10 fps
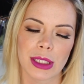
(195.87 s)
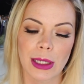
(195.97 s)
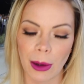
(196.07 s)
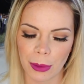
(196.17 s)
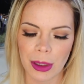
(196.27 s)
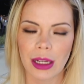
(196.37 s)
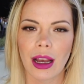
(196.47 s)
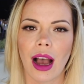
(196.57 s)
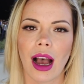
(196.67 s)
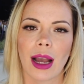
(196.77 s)
So
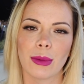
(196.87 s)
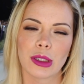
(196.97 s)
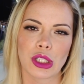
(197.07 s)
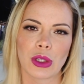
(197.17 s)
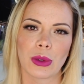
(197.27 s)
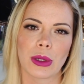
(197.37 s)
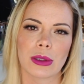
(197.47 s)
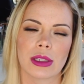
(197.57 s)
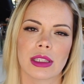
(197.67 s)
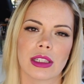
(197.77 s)
I will show
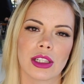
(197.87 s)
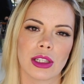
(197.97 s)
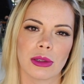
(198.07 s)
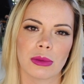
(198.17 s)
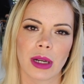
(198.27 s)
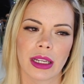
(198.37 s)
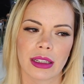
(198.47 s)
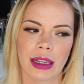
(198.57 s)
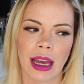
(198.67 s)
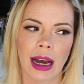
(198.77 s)
those to you right
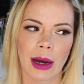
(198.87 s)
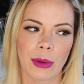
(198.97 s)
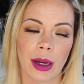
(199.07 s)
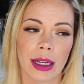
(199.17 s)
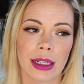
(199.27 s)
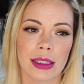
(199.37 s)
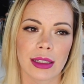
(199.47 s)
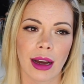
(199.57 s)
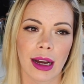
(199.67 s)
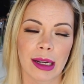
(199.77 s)
now
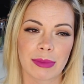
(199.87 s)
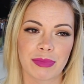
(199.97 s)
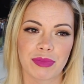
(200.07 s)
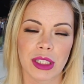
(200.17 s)
and um,